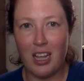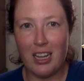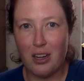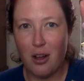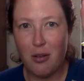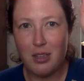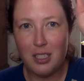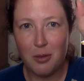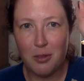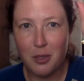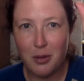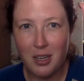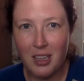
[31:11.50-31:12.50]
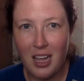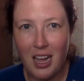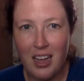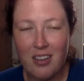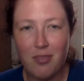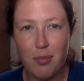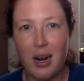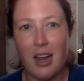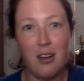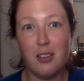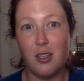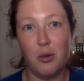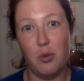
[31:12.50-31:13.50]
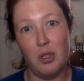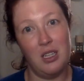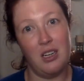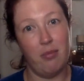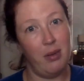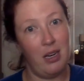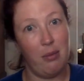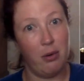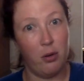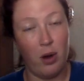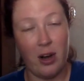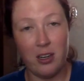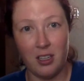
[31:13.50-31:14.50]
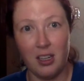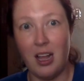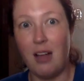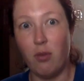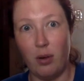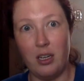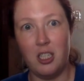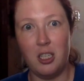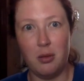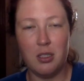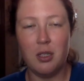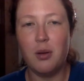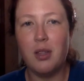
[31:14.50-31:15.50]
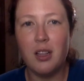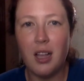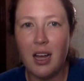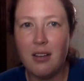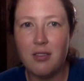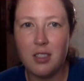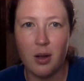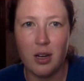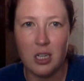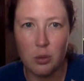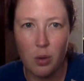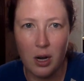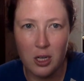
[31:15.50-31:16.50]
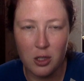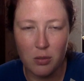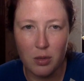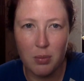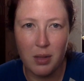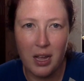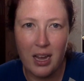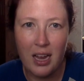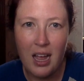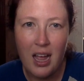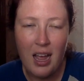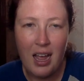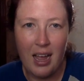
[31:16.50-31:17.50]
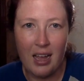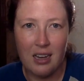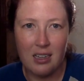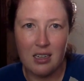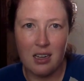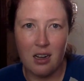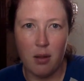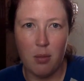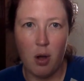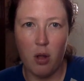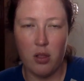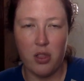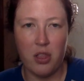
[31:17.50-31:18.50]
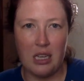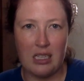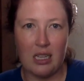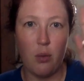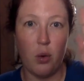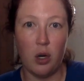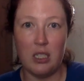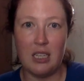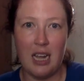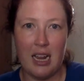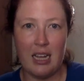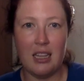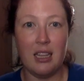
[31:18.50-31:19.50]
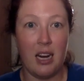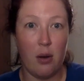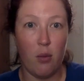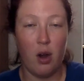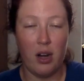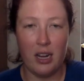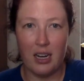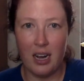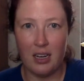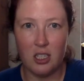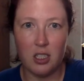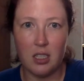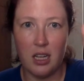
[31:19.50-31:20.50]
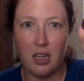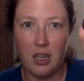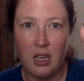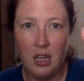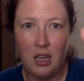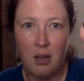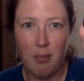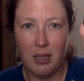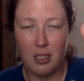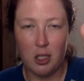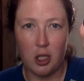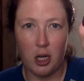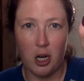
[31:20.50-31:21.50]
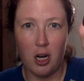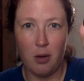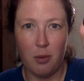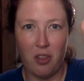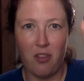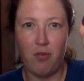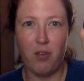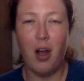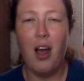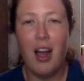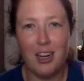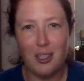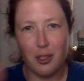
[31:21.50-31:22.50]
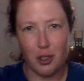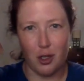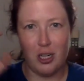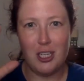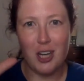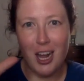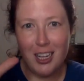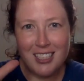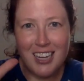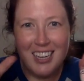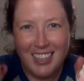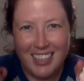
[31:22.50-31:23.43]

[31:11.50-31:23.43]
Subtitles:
notice you were doing a live, but I also wouldn't have been able to watch the live when she was doing the live, so I just watched the replay, and all the things that weren't taken that I wanted, I just messaged her with, I took screenshots.